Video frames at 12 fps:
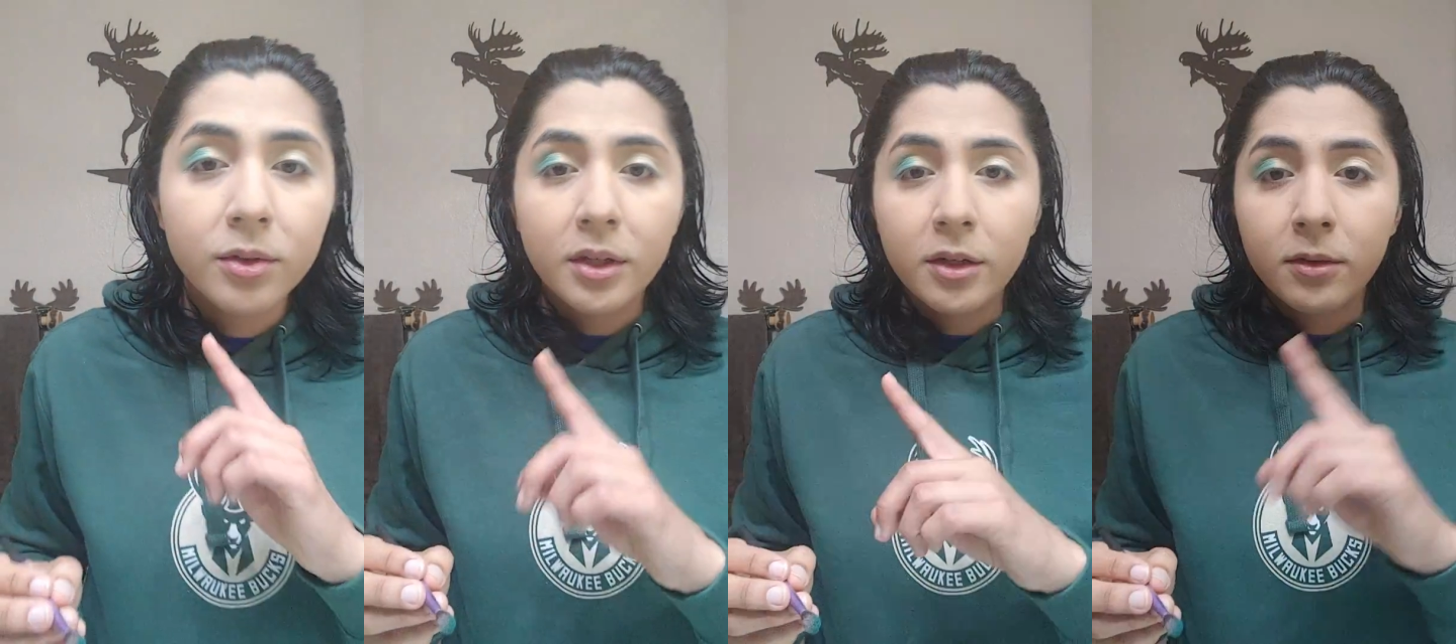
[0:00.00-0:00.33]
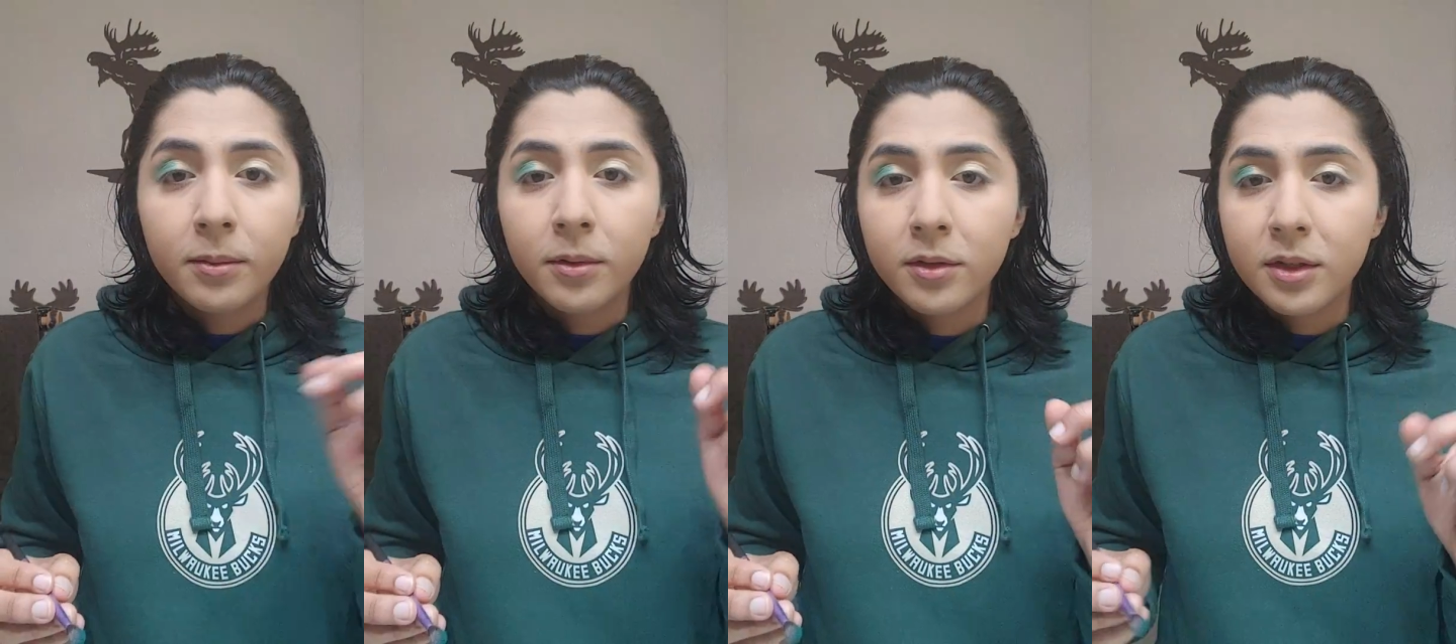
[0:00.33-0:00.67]
sides
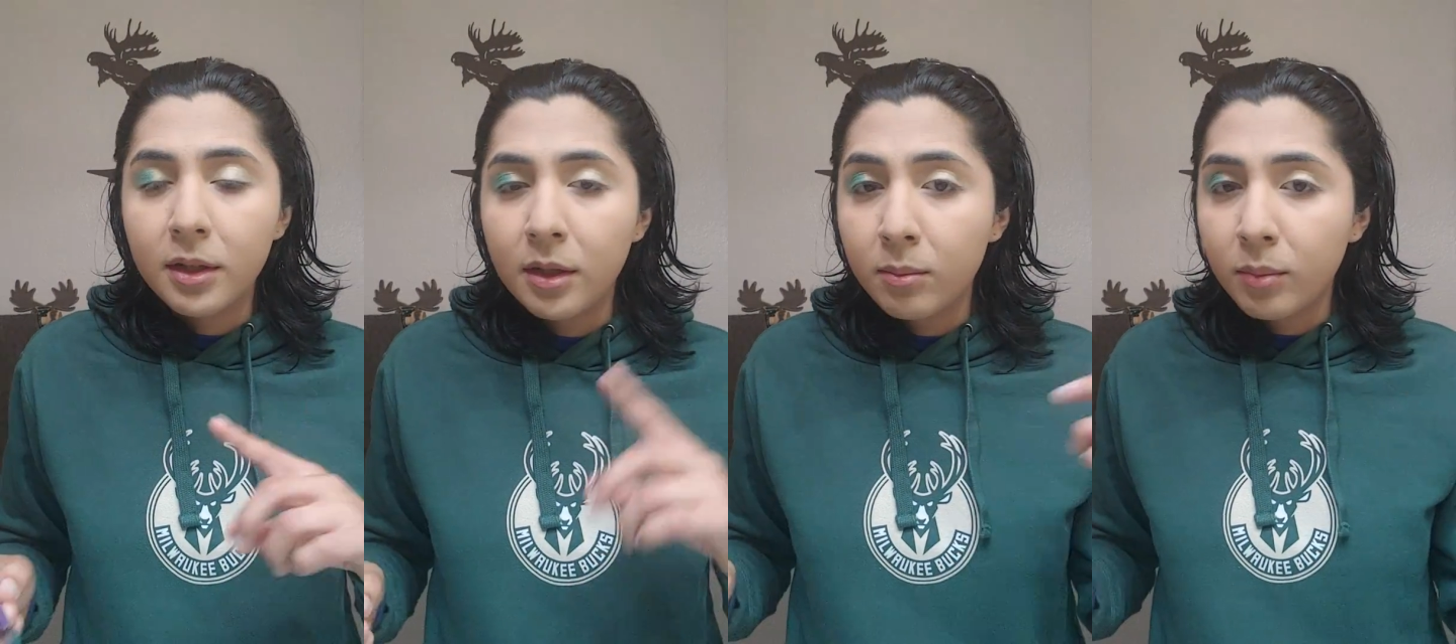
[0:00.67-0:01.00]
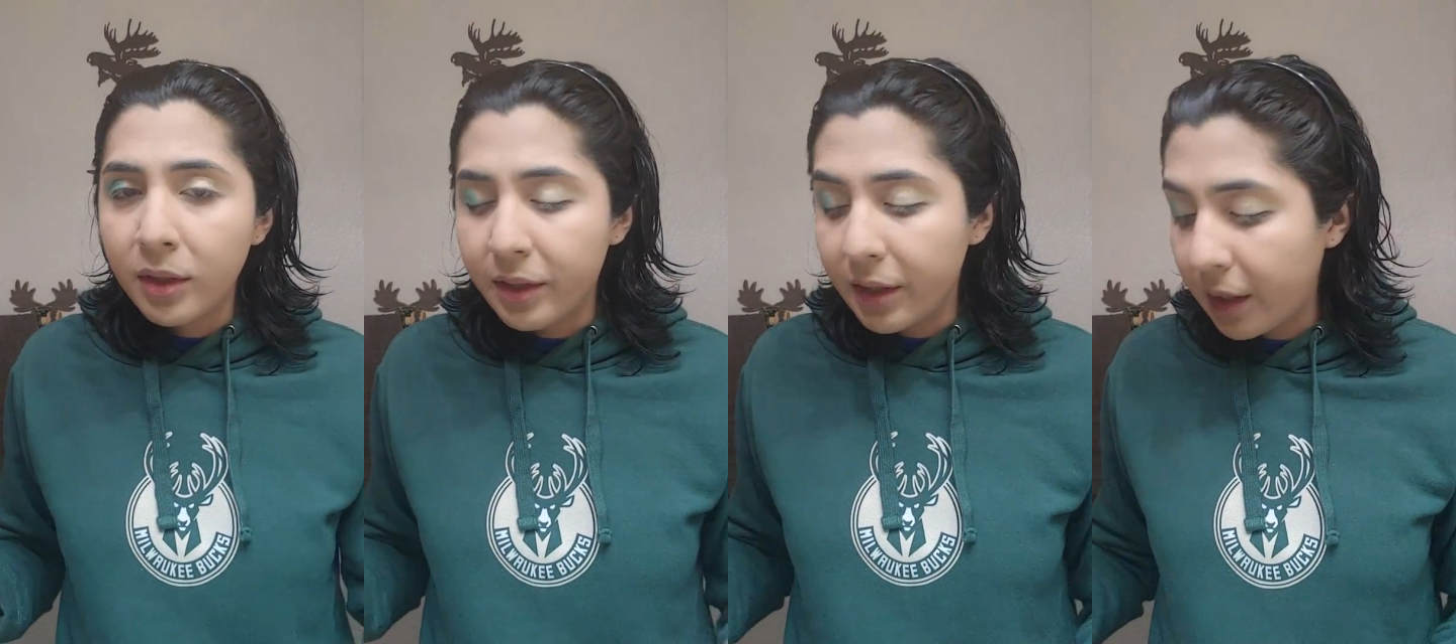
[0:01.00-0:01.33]
first and then
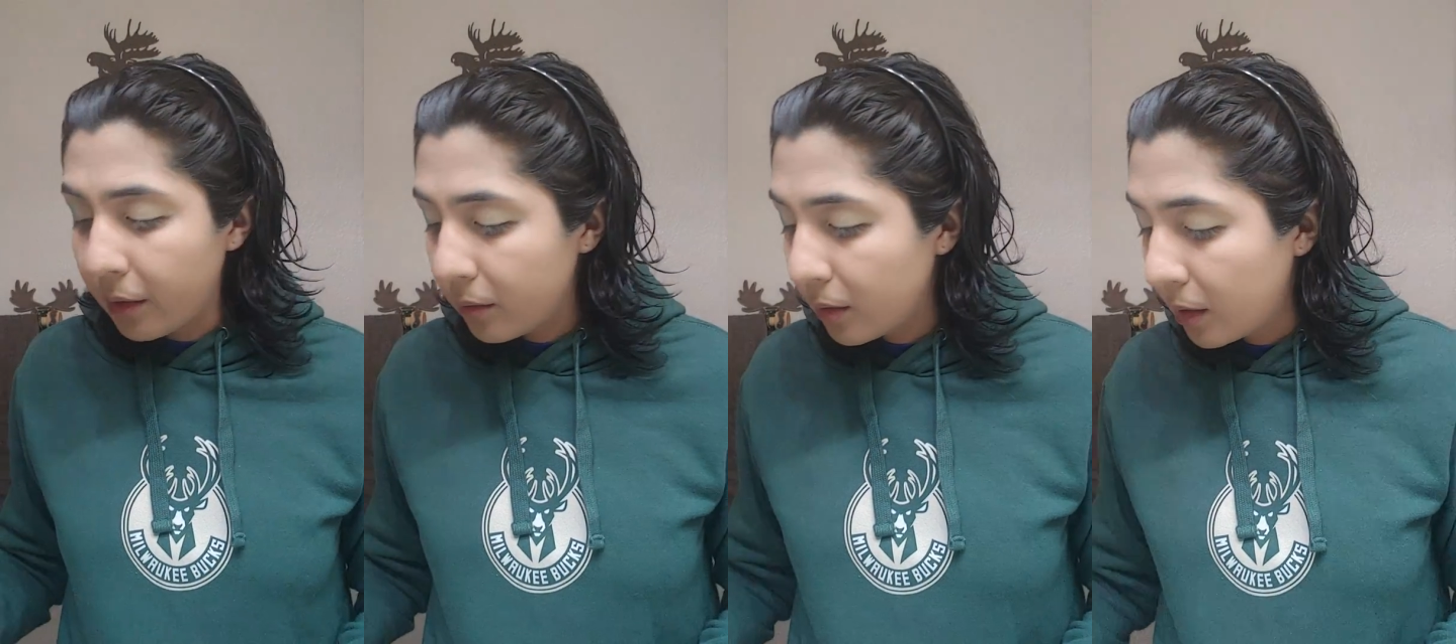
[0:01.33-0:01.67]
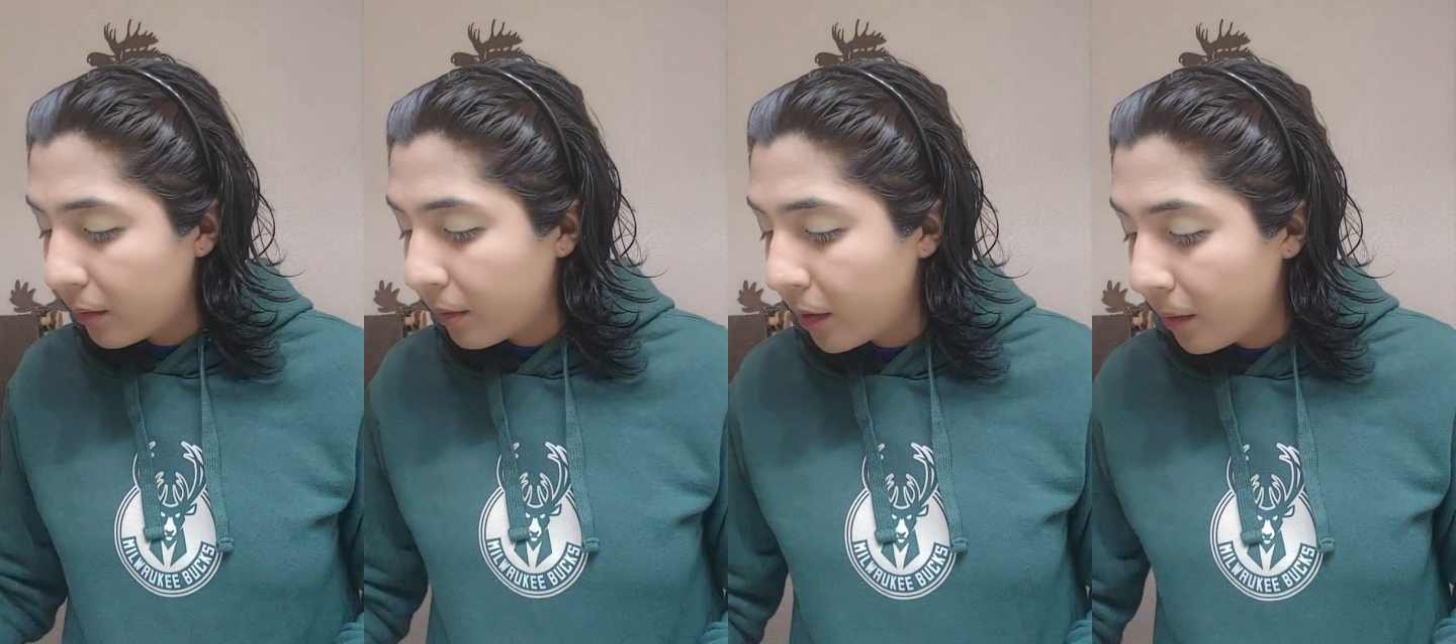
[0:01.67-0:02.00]
blend it out.
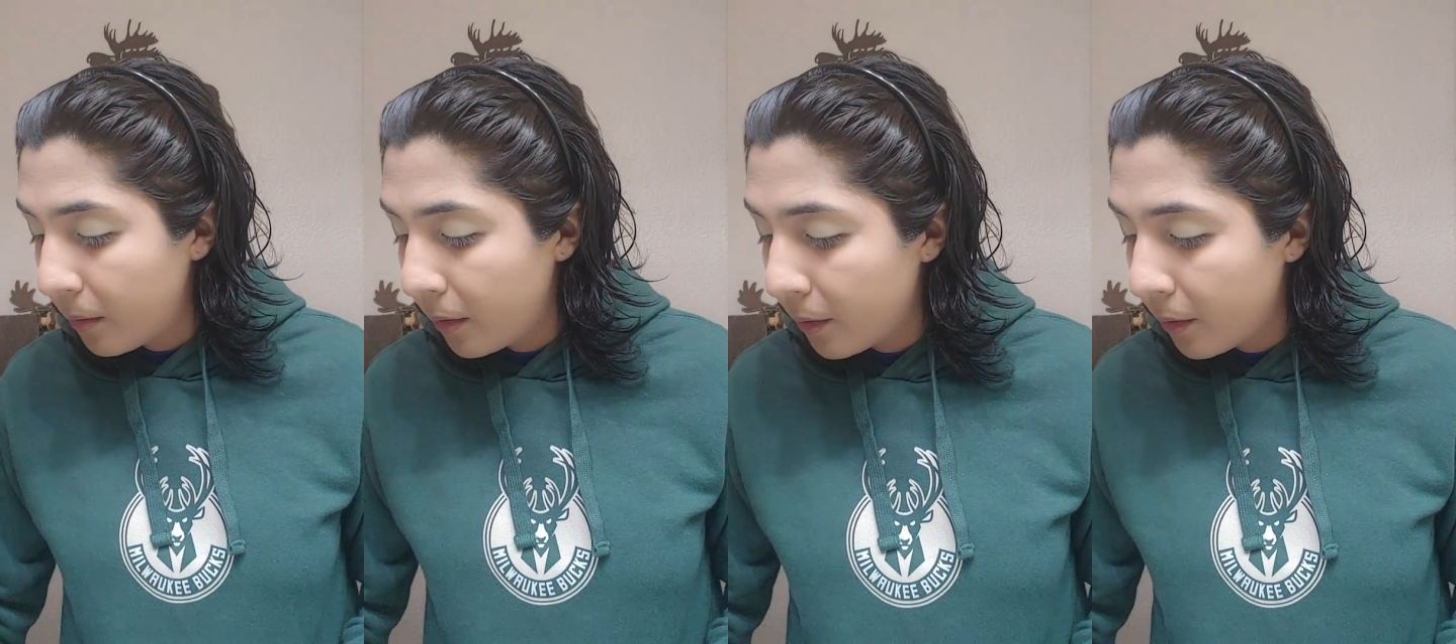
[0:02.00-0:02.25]
That way